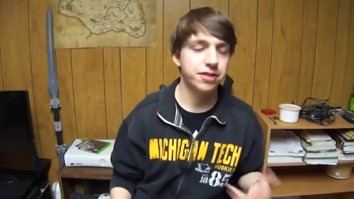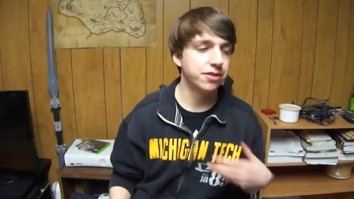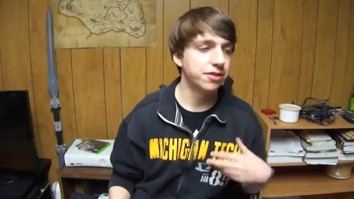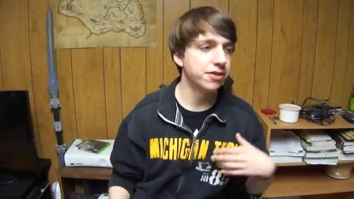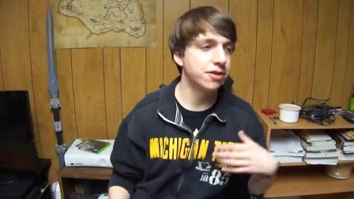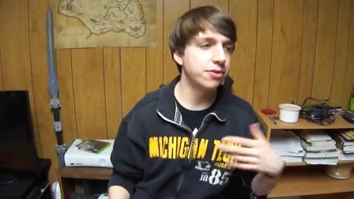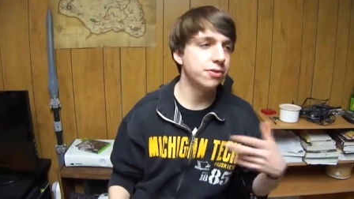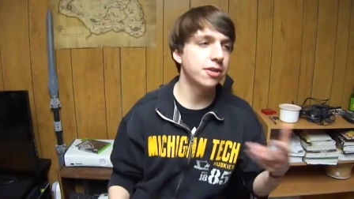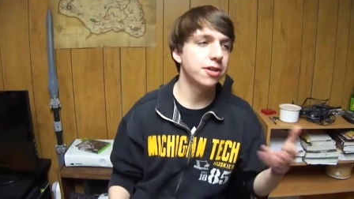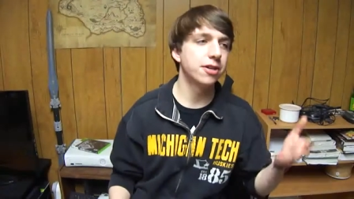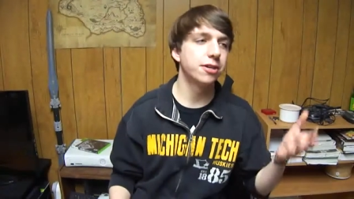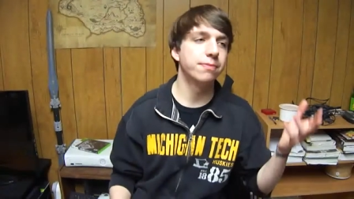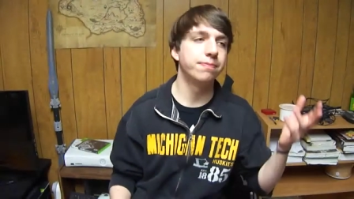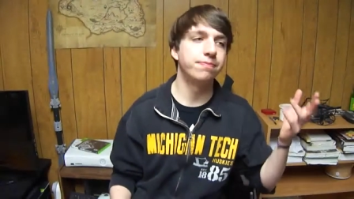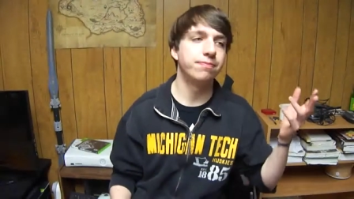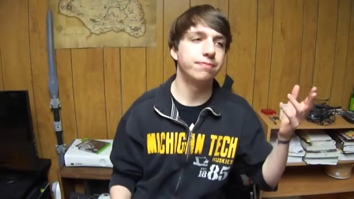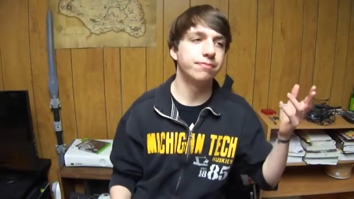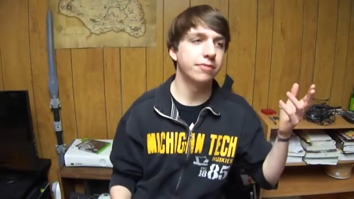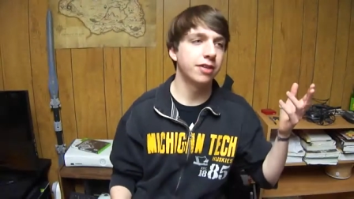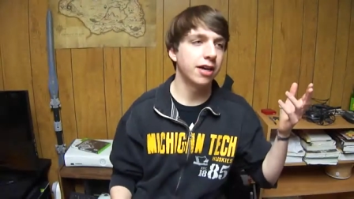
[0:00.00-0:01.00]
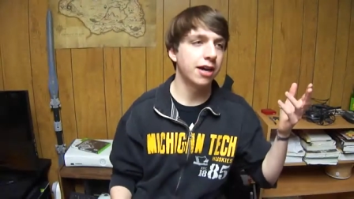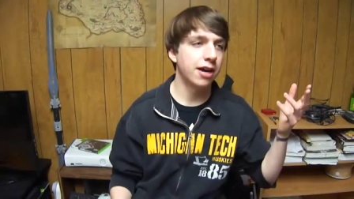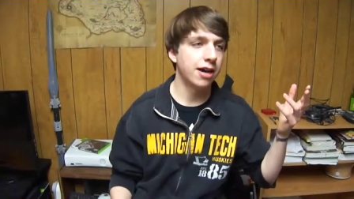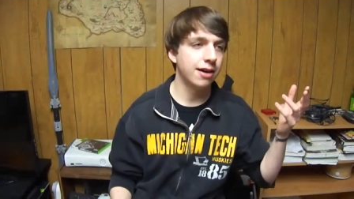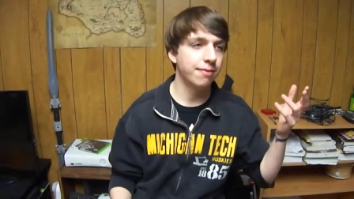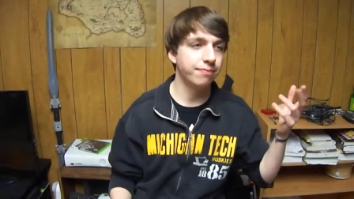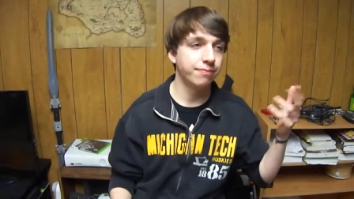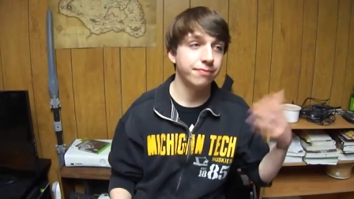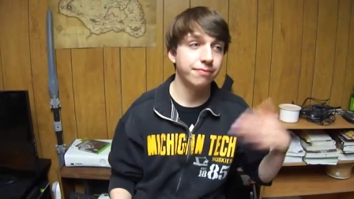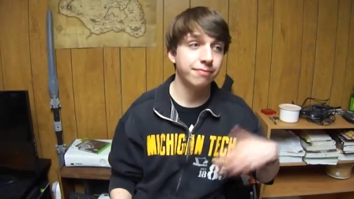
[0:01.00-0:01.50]
it's a new year.
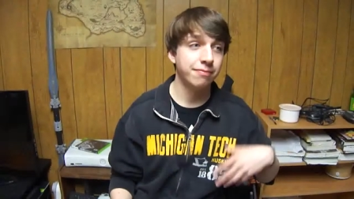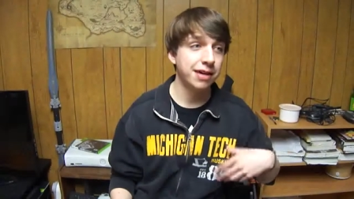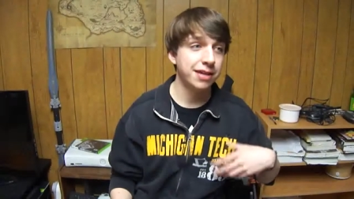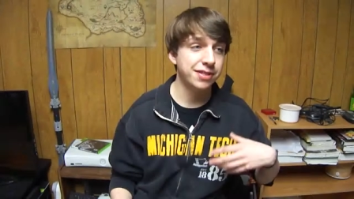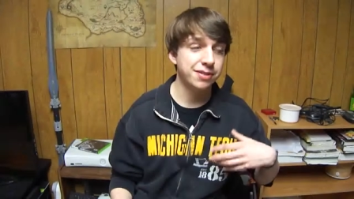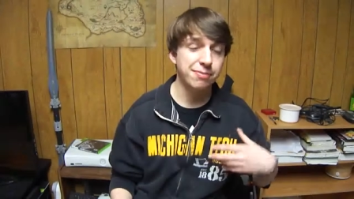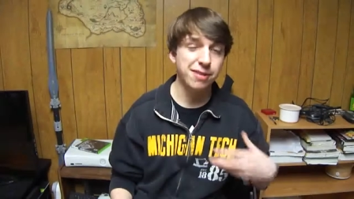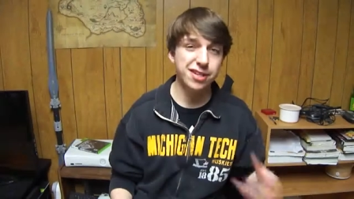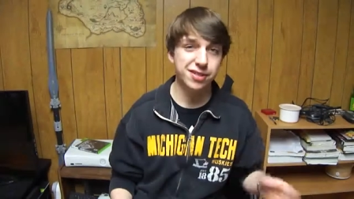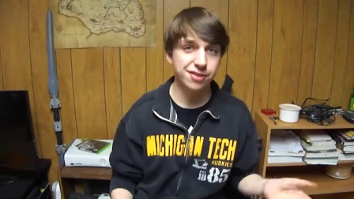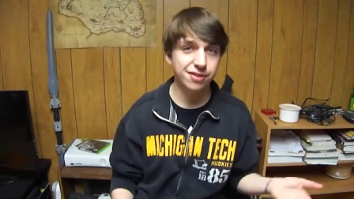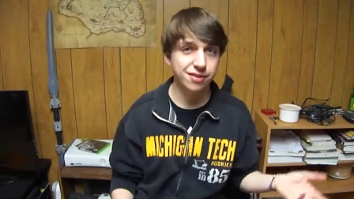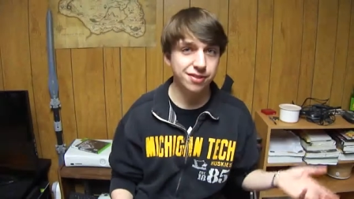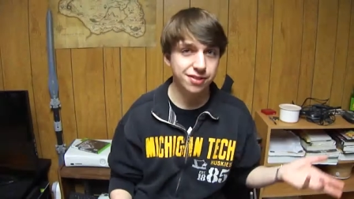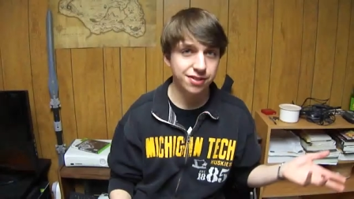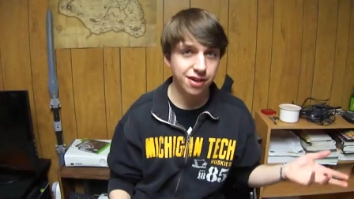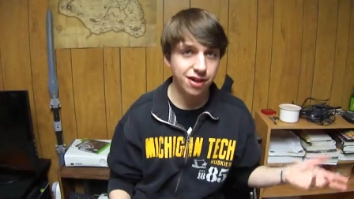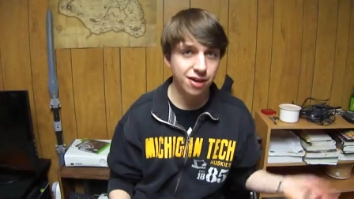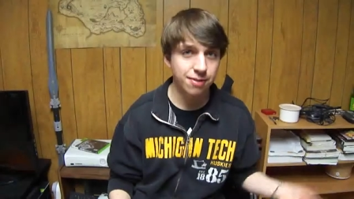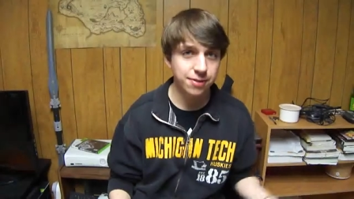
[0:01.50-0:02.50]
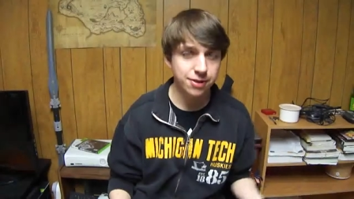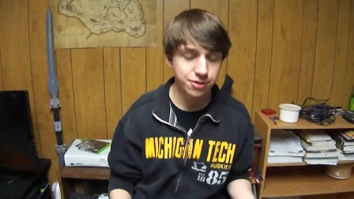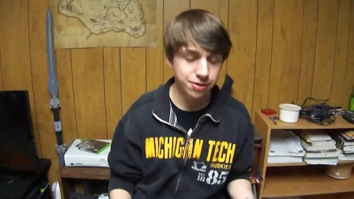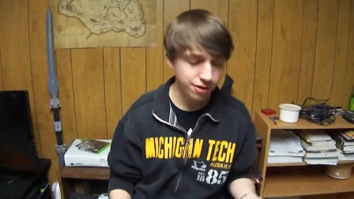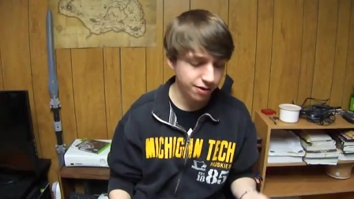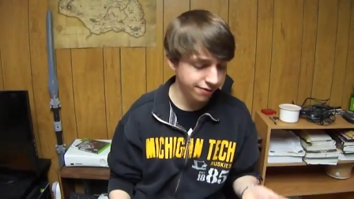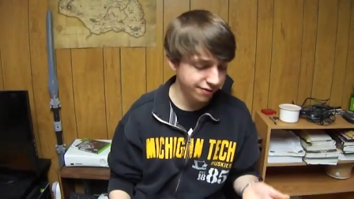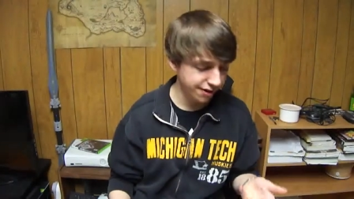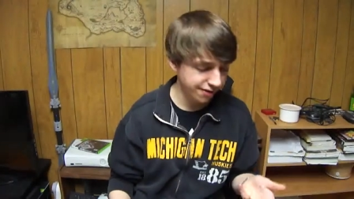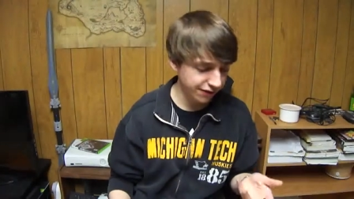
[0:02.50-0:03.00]
Um, my semester is almost
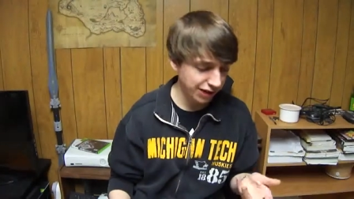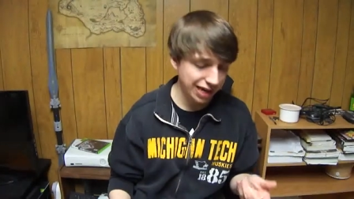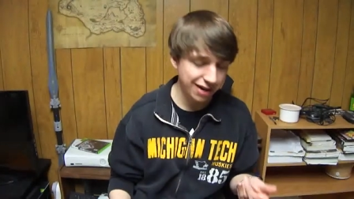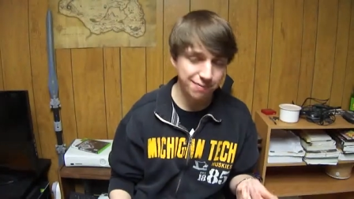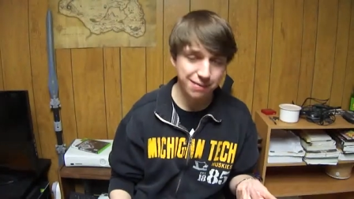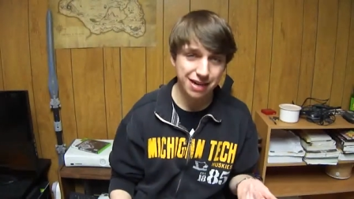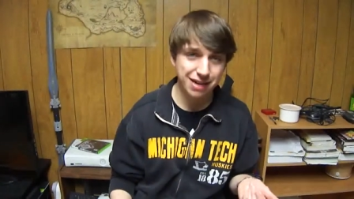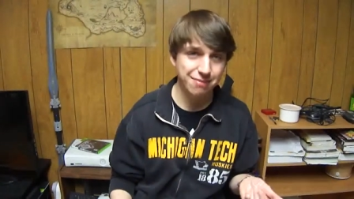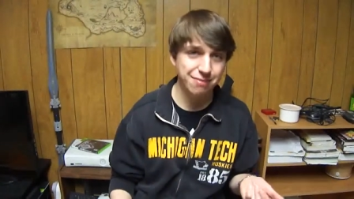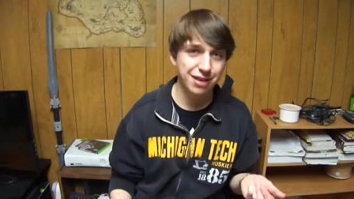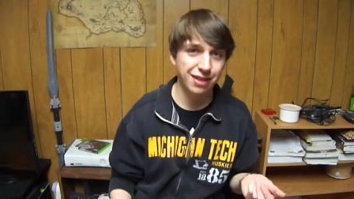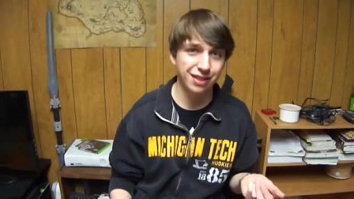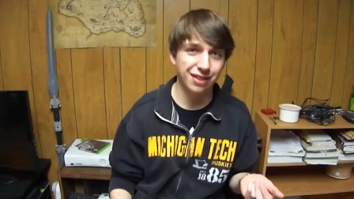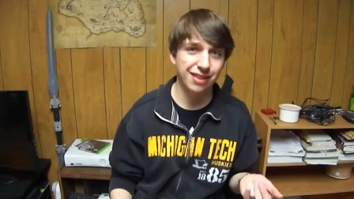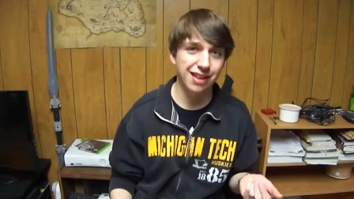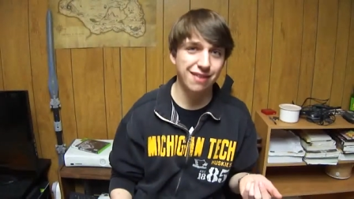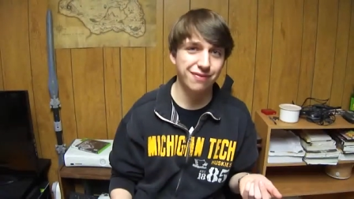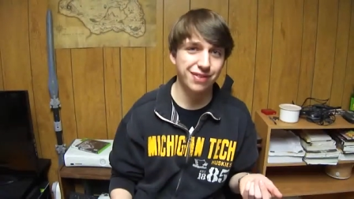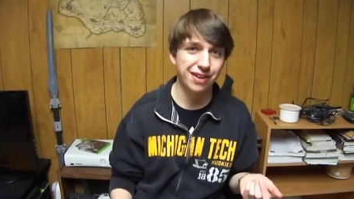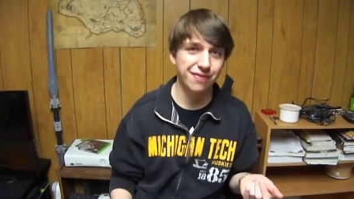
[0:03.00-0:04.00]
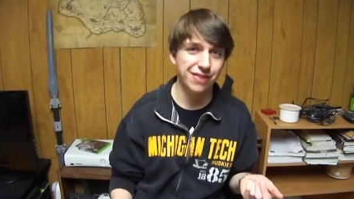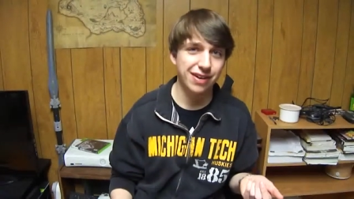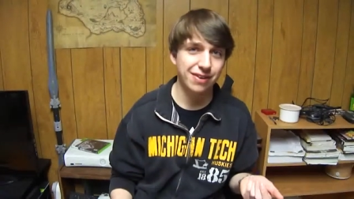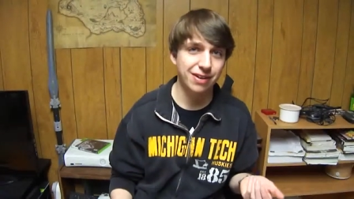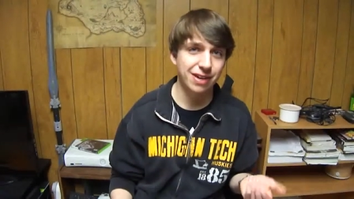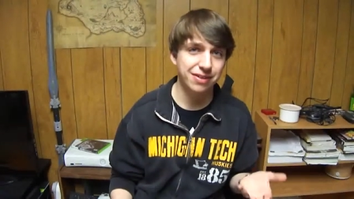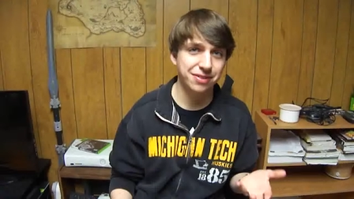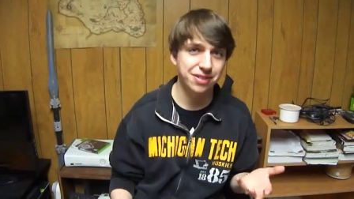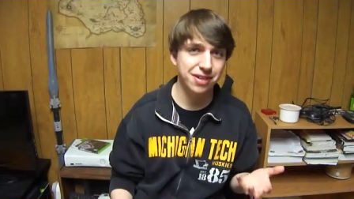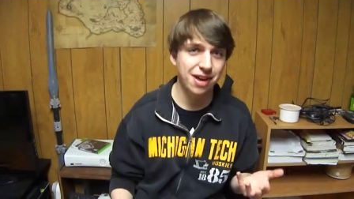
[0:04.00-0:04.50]
over. I've got about a month left. I
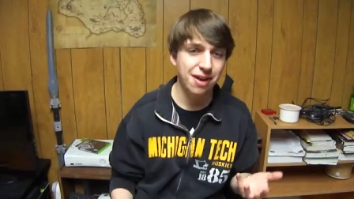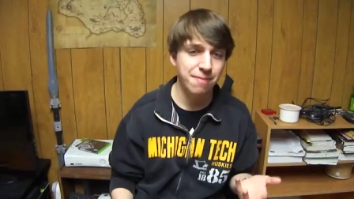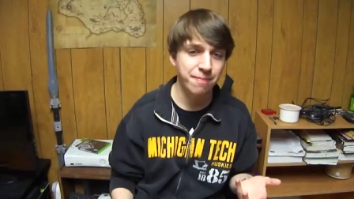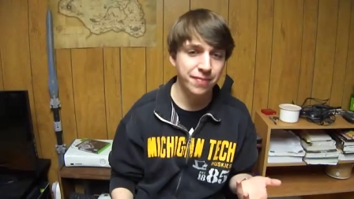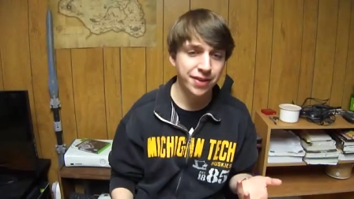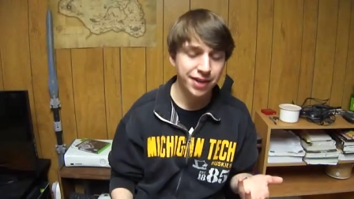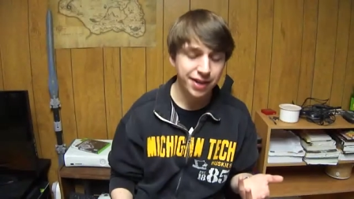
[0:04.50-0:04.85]
found out today.